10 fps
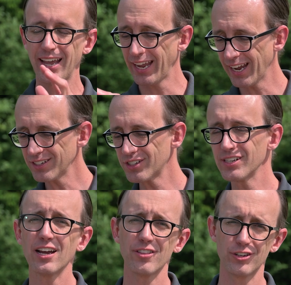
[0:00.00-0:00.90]
and see
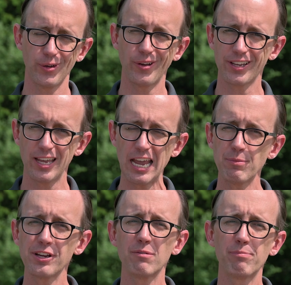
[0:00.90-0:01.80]
how the Toyota
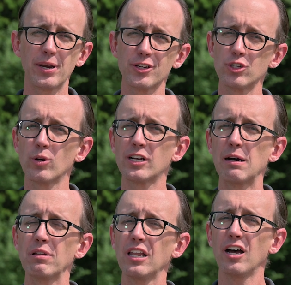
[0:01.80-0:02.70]
Camry compares to a
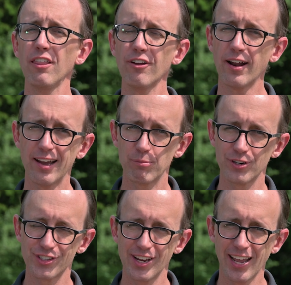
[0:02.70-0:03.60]
couple other
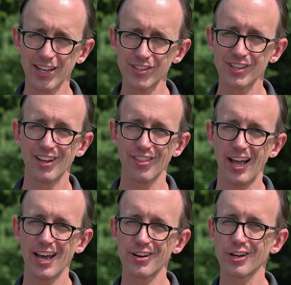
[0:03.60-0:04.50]
hybrid sedans, the
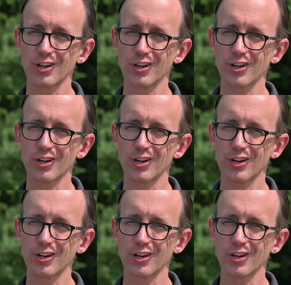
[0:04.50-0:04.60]
Honda